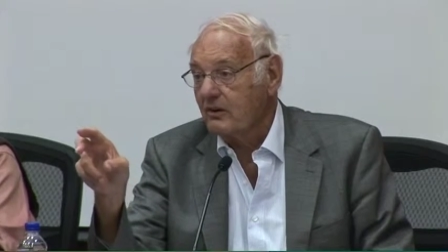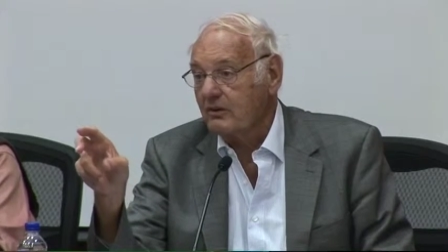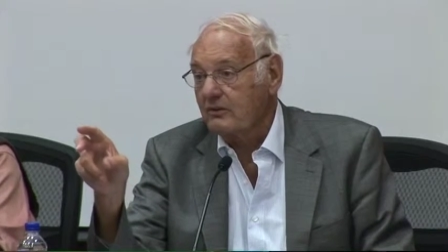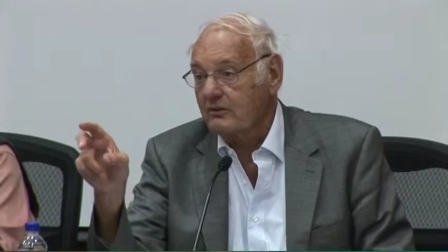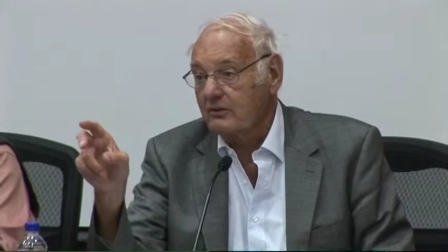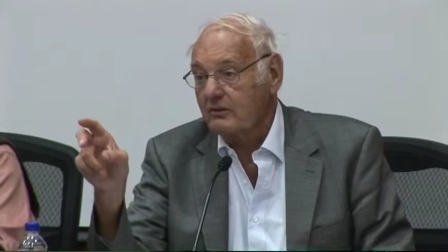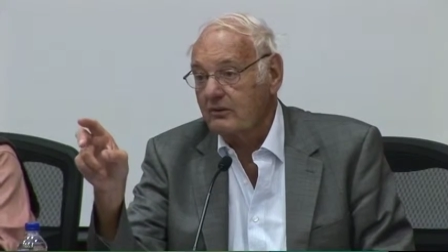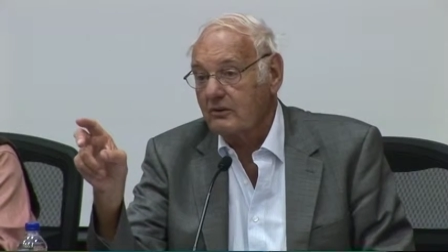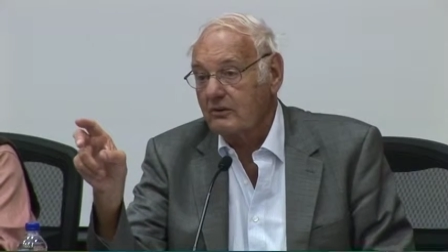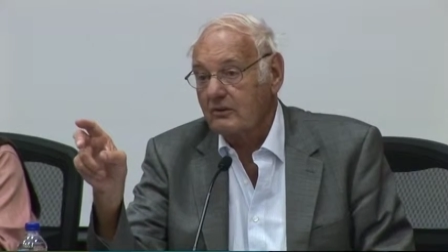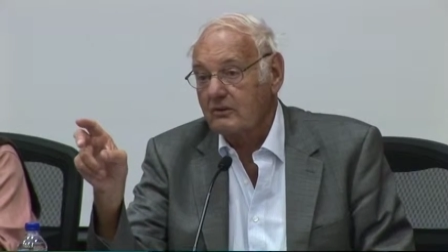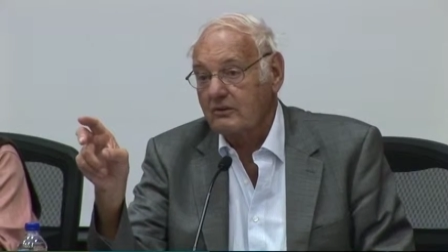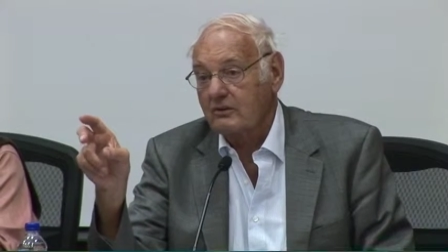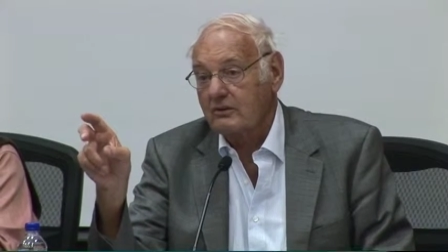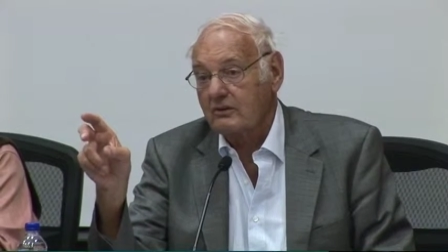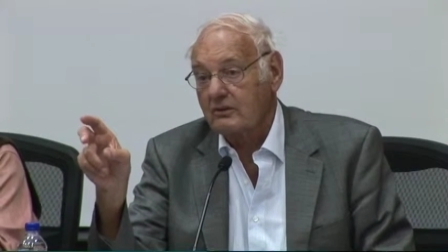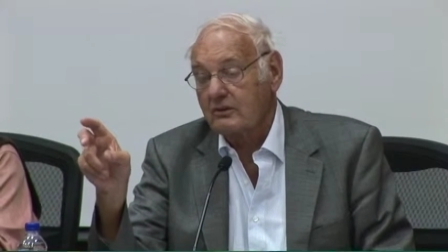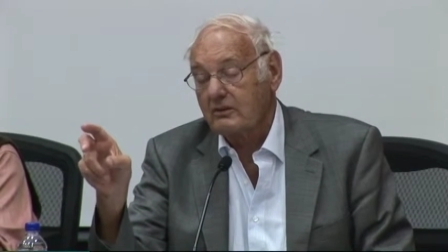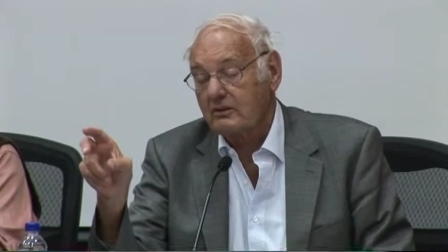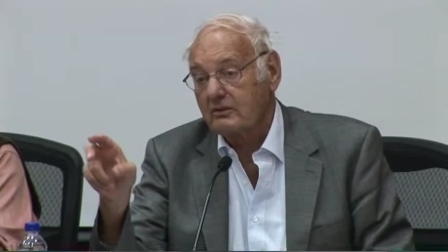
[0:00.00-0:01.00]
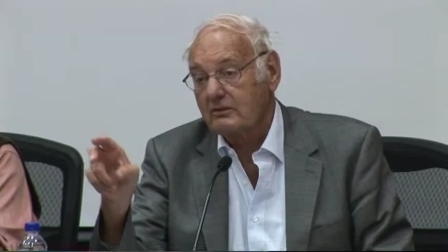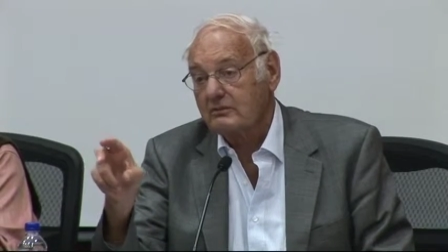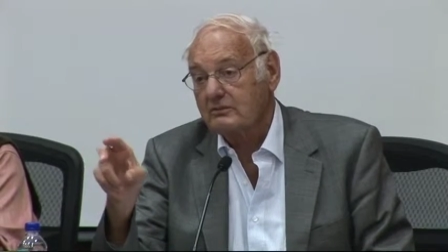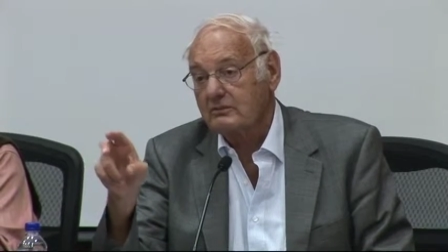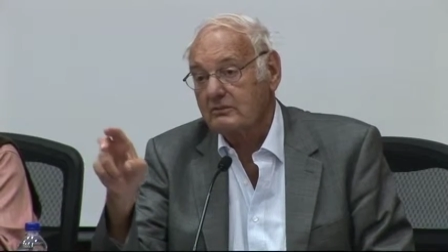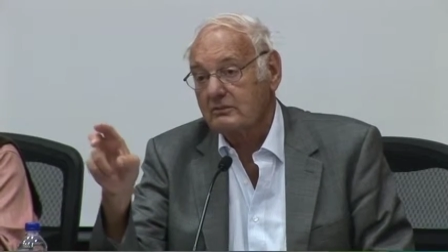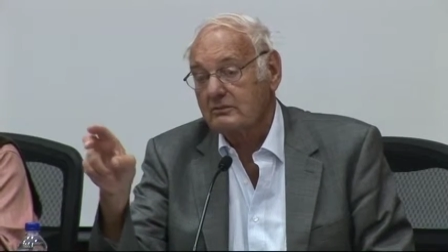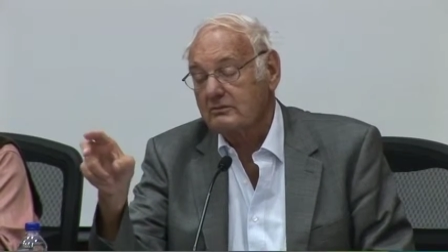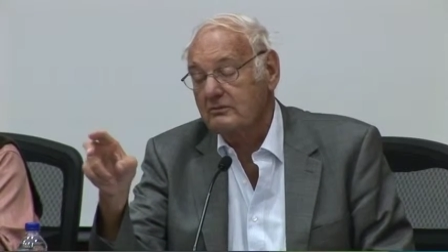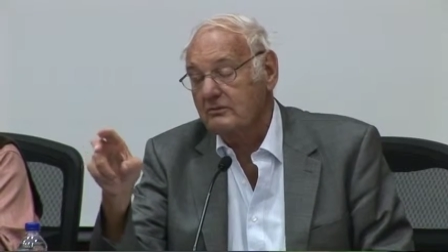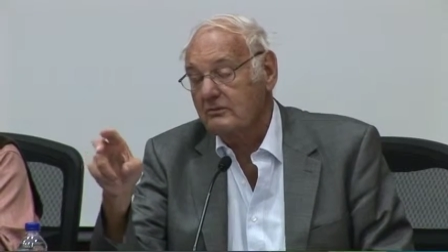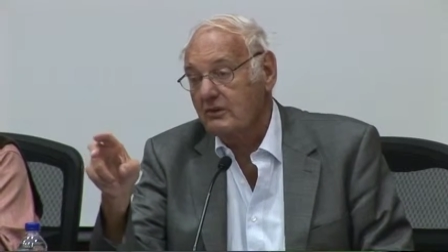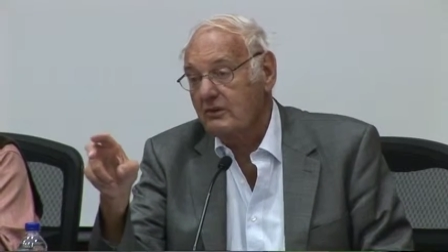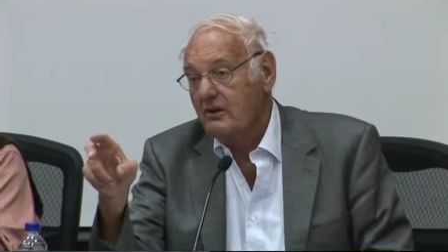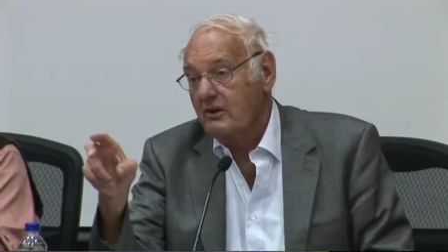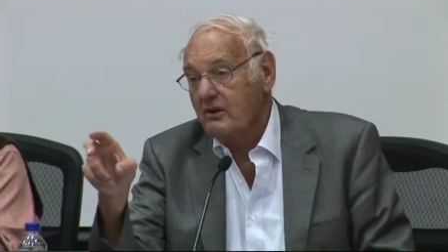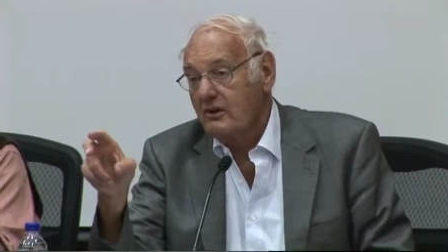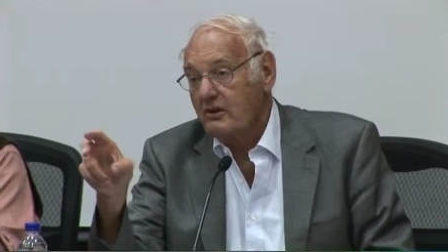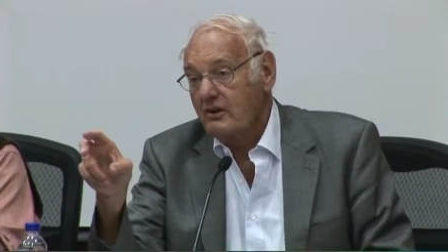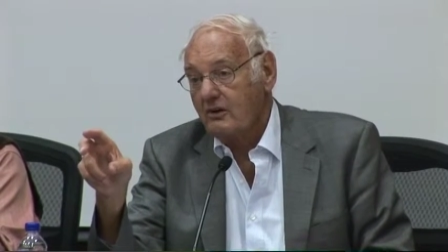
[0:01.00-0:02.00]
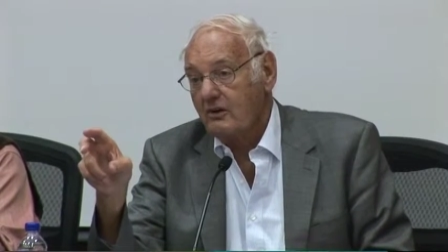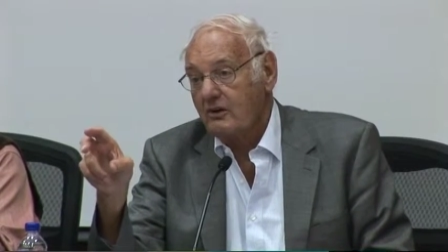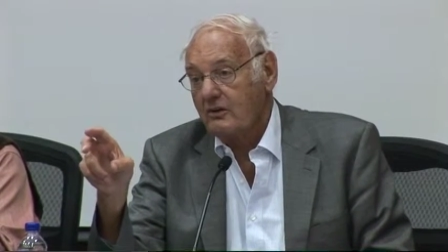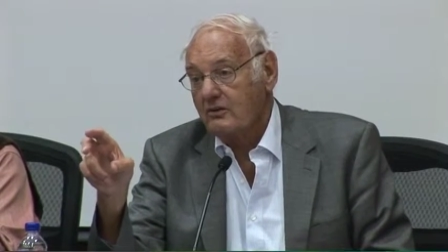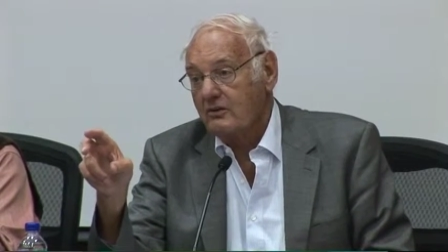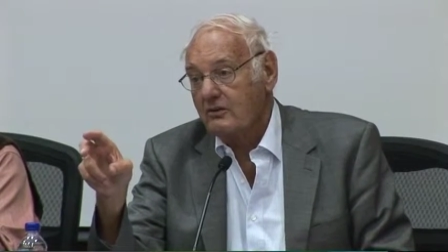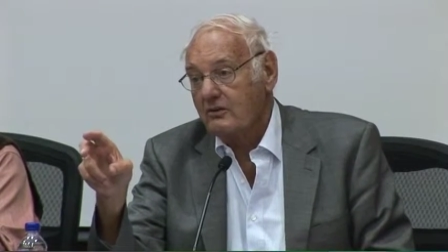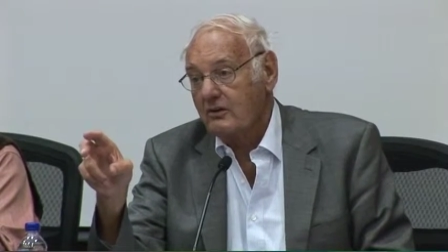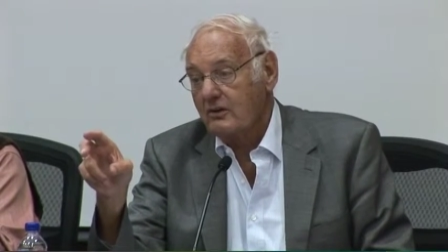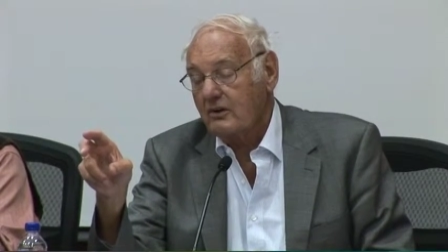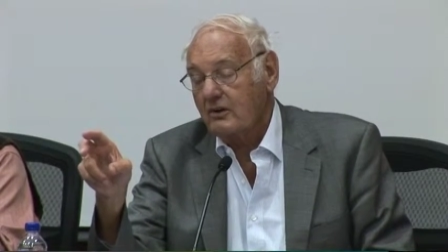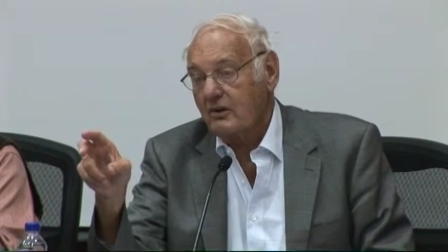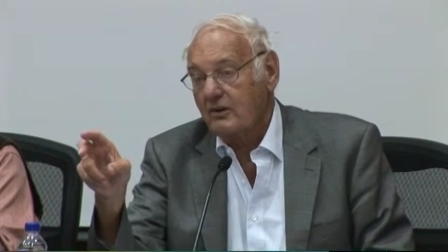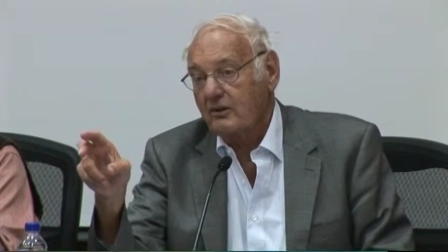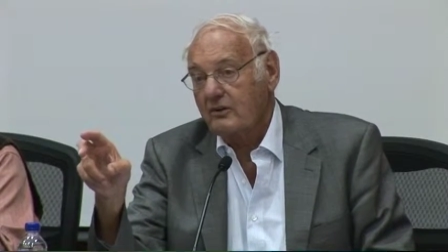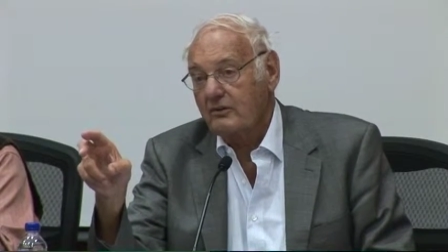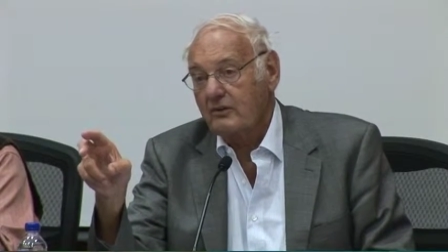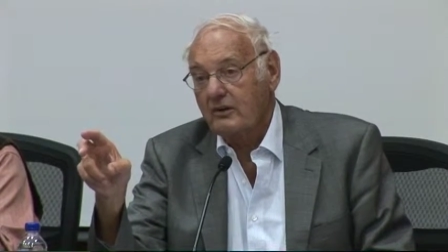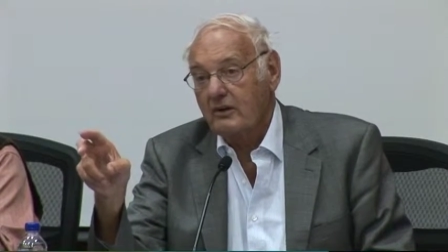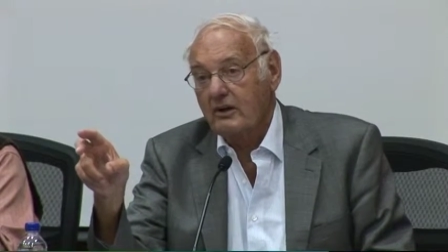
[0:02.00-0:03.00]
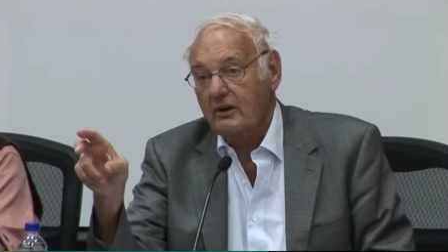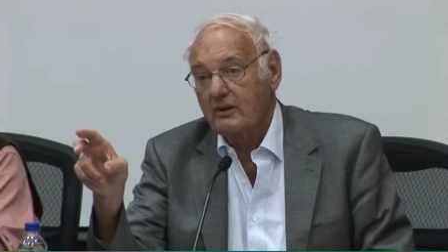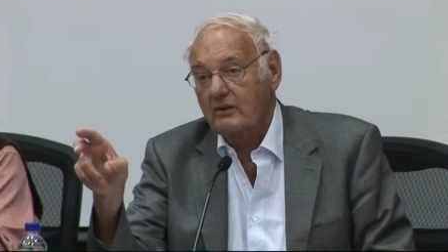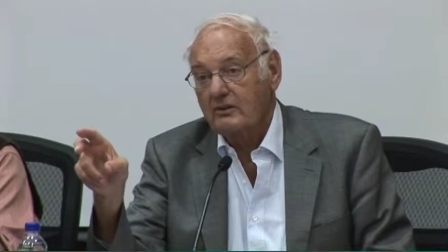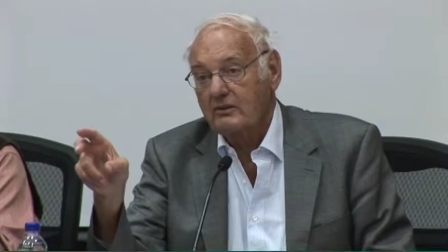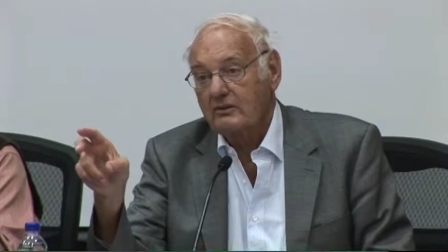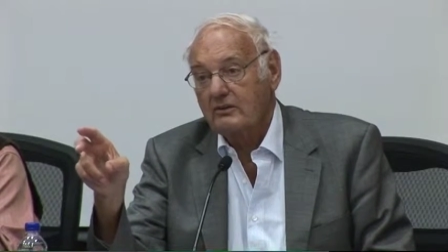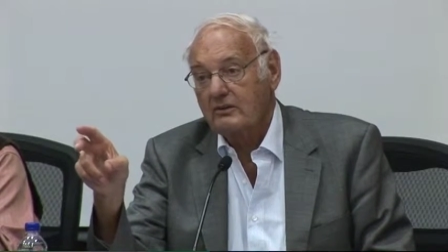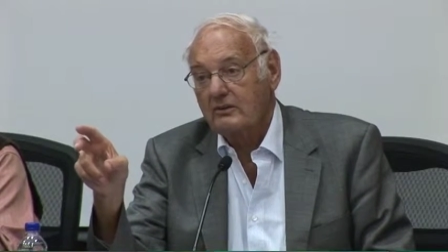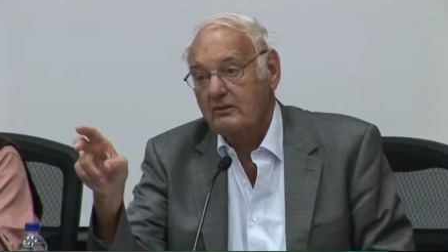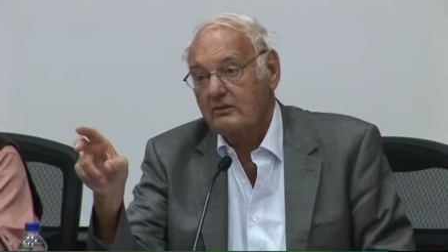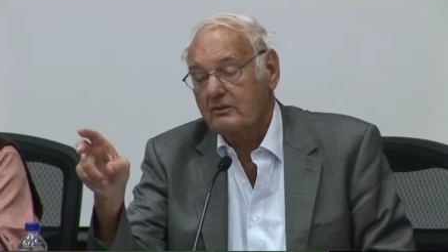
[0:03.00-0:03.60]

on, on, uh, on uh,